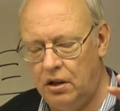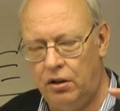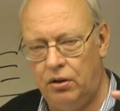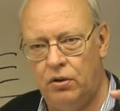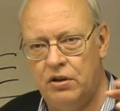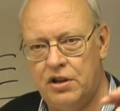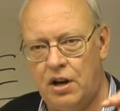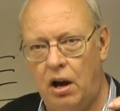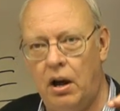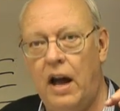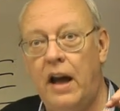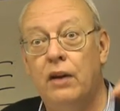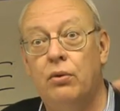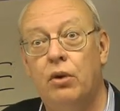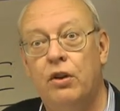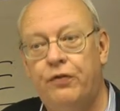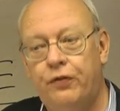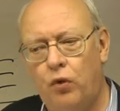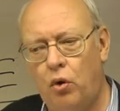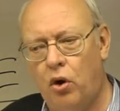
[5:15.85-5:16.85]
In other words, uh,
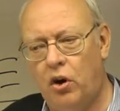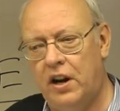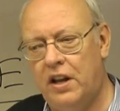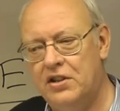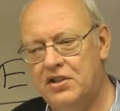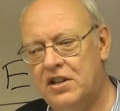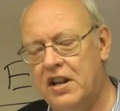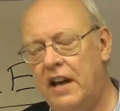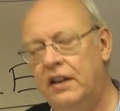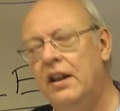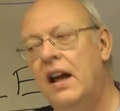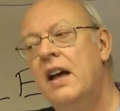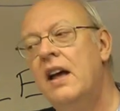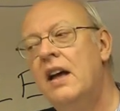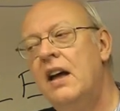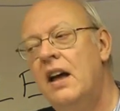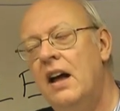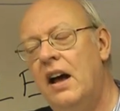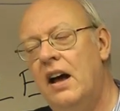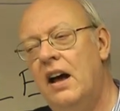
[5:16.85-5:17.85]
Henry Ford, he said,
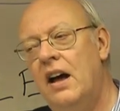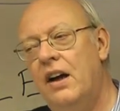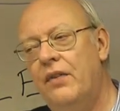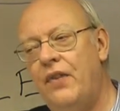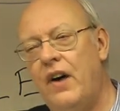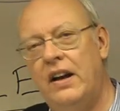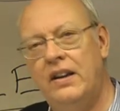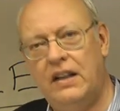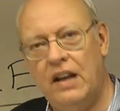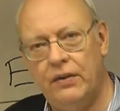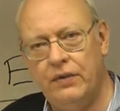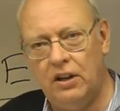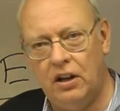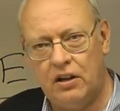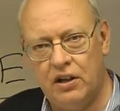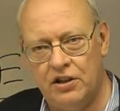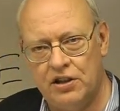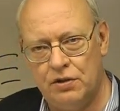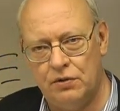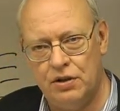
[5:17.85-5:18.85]
uh, if I'd given
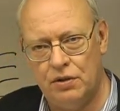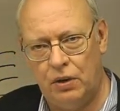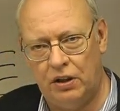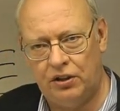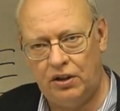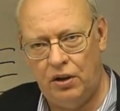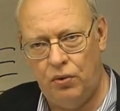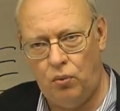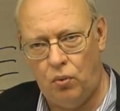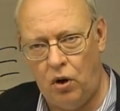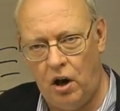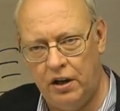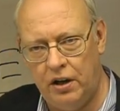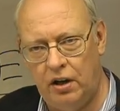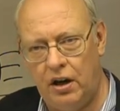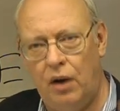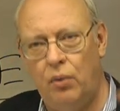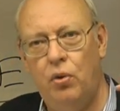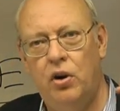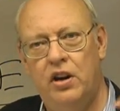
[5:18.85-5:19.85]
the customers what they
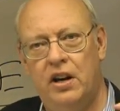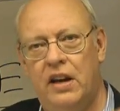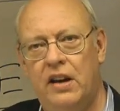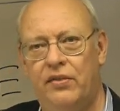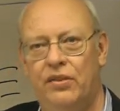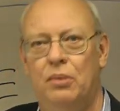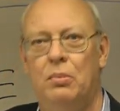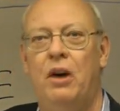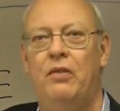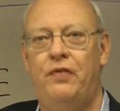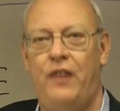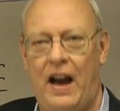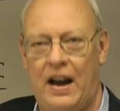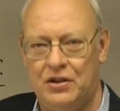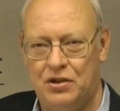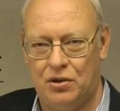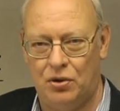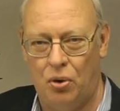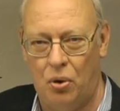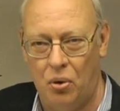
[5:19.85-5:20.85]
wanted, I would have given them a
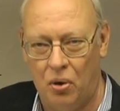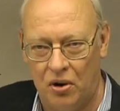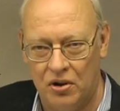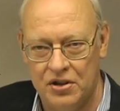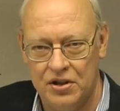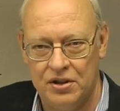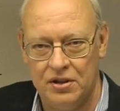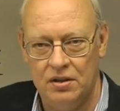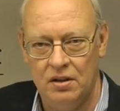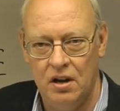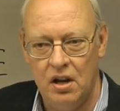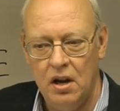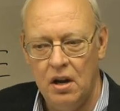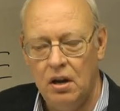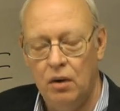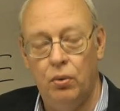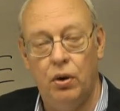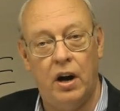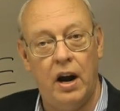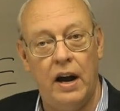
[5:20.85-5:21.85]
faster horse.
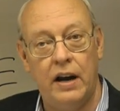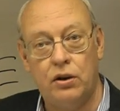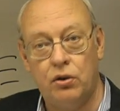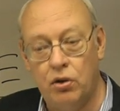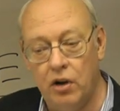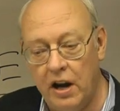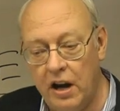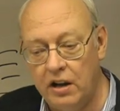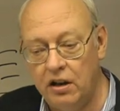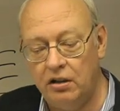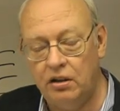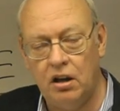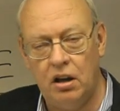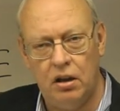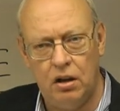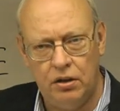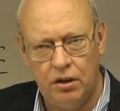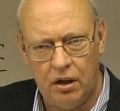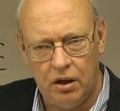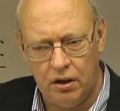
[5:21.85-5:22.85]
And when I created
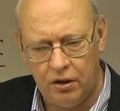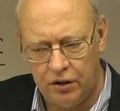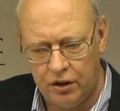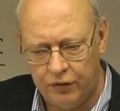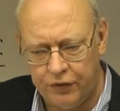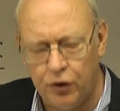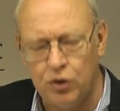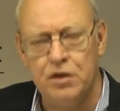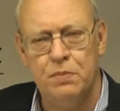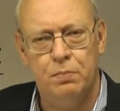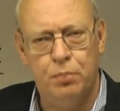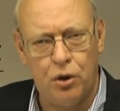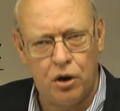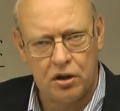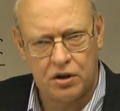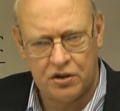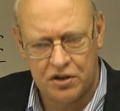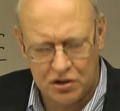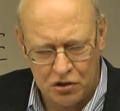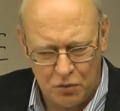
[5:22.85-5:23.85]
the, the, the first
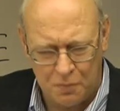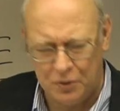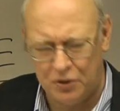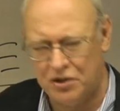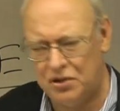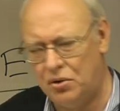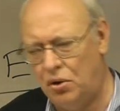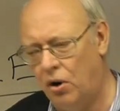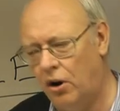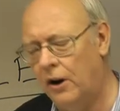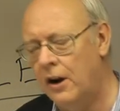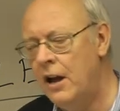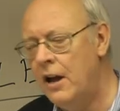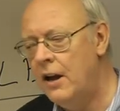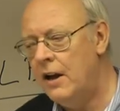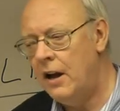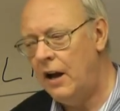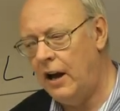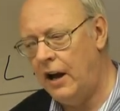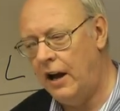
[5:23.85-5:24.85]
book superstore
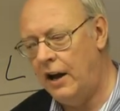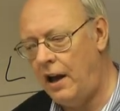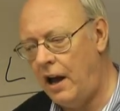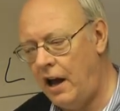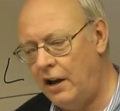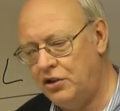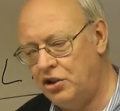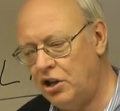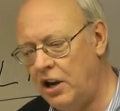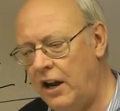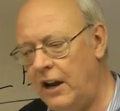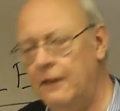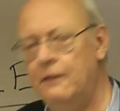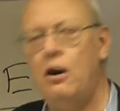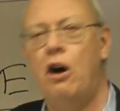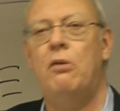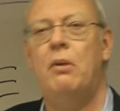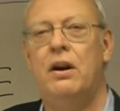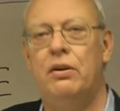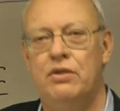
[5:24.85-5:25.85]
uh, uh,
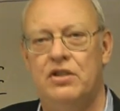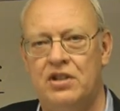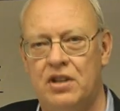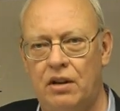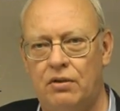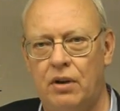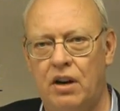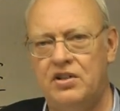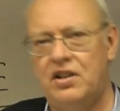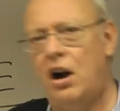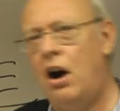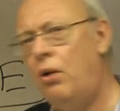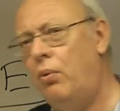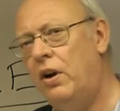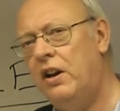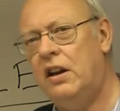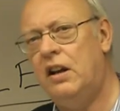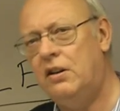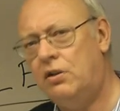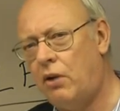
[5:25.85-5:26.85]
chain, nobody was sitting around saying, oh,
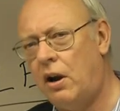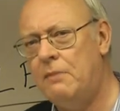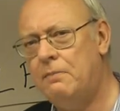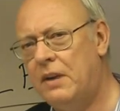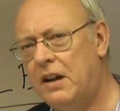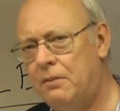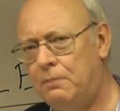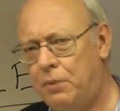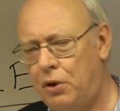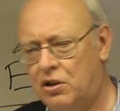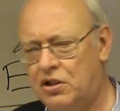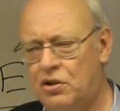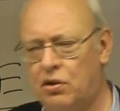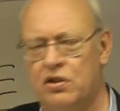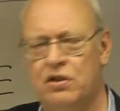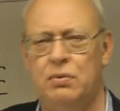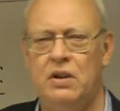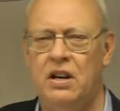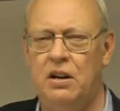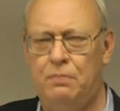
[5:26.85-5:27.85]
we need great big
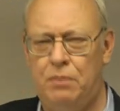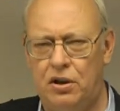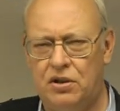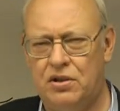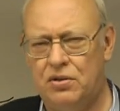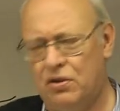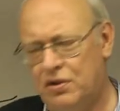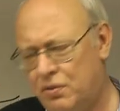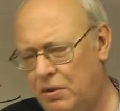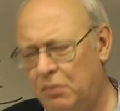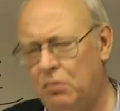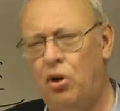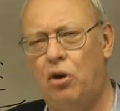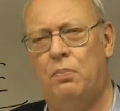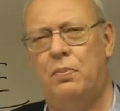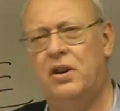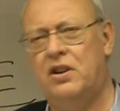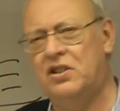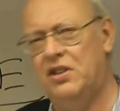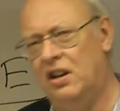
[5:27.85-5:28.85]
bookstores. We need bookstores with
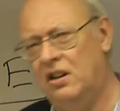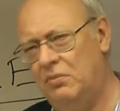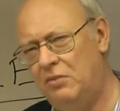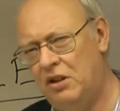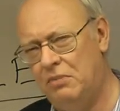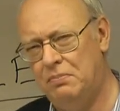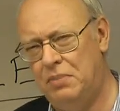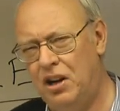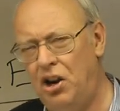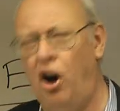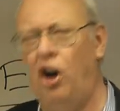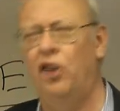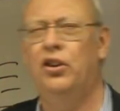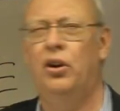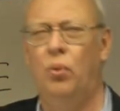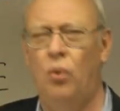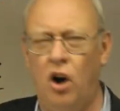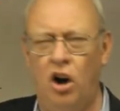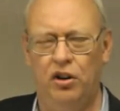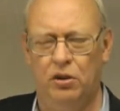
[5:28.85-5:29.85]
more books in them than B.
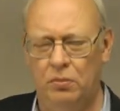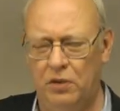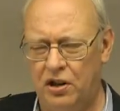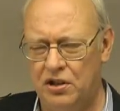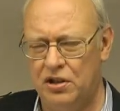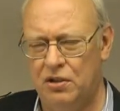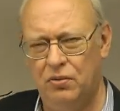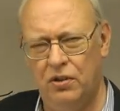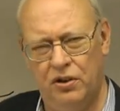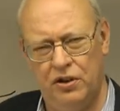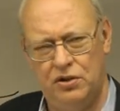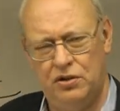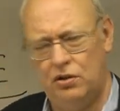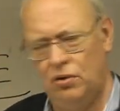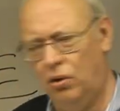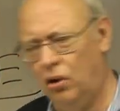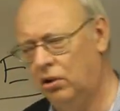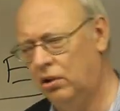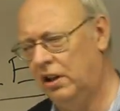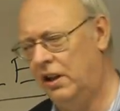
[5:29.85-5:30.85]
Dalton and Walden Books, who were the
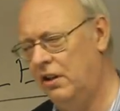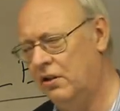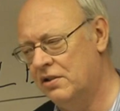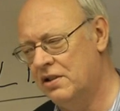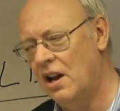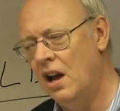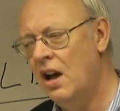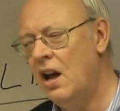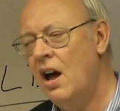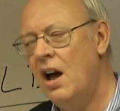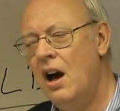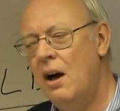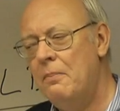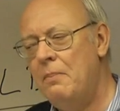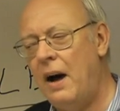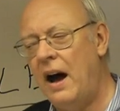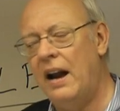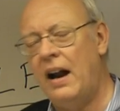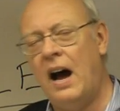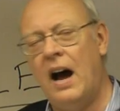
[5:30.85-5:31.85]
two old leaders.
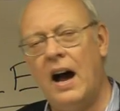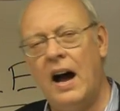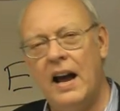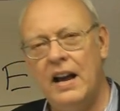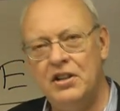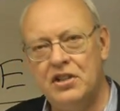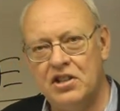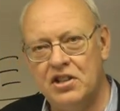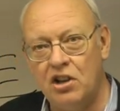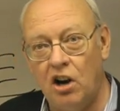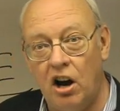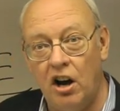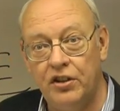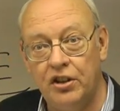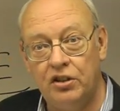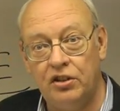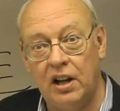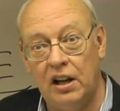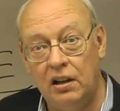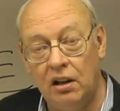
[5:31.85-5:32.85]
But I saw
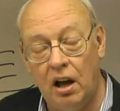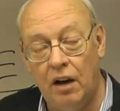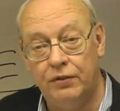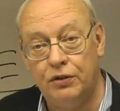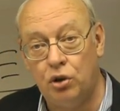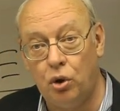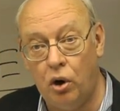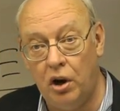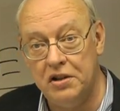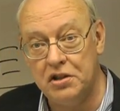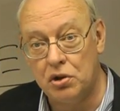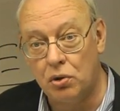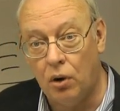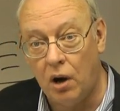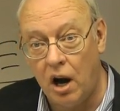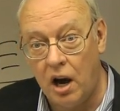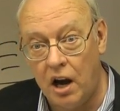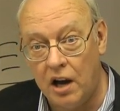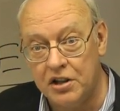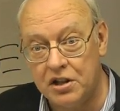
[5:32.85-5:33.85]
that they loved Toys R
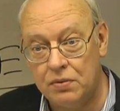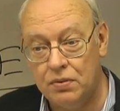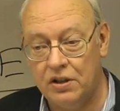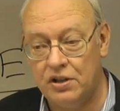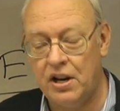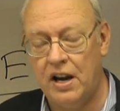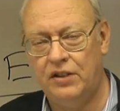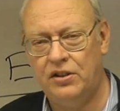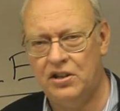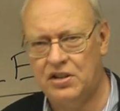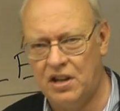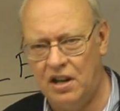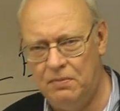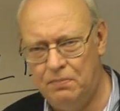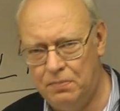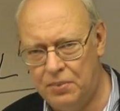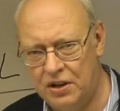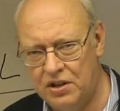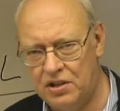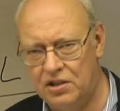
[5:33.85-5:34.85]
Us, which had the
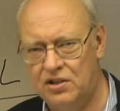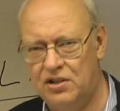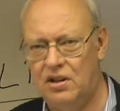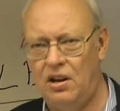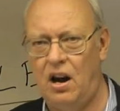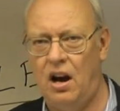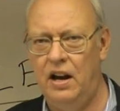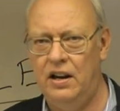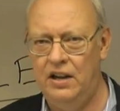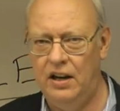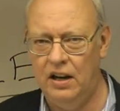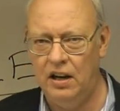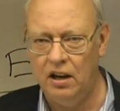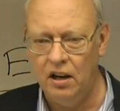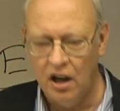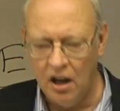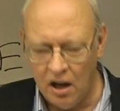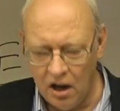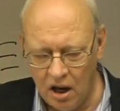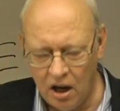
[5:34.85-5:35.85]
same business
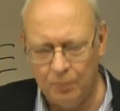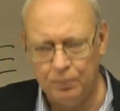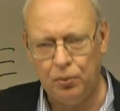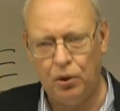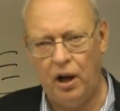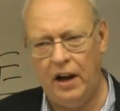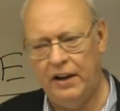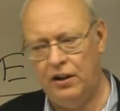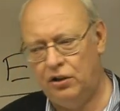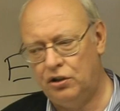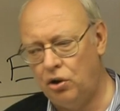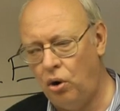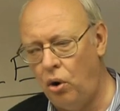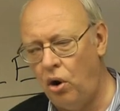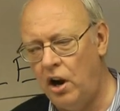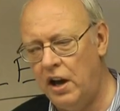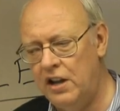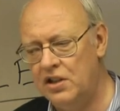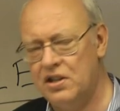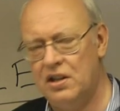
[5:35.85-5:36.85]
idea applied to
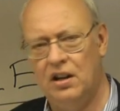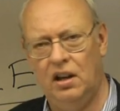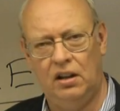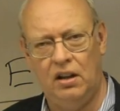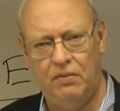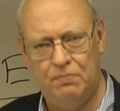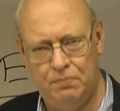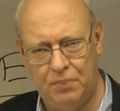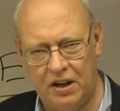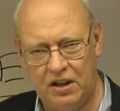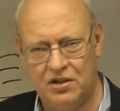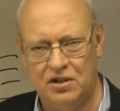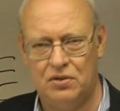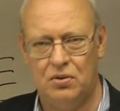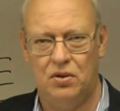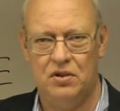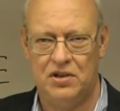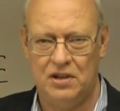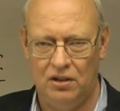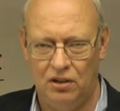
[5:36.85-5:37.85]
toys, and they loved big
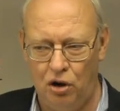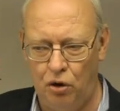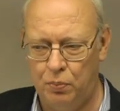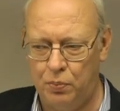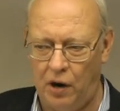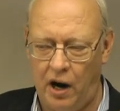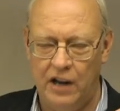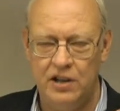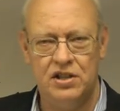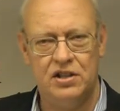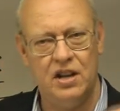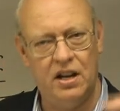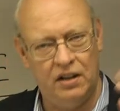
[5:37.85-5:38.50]
stores and low prices.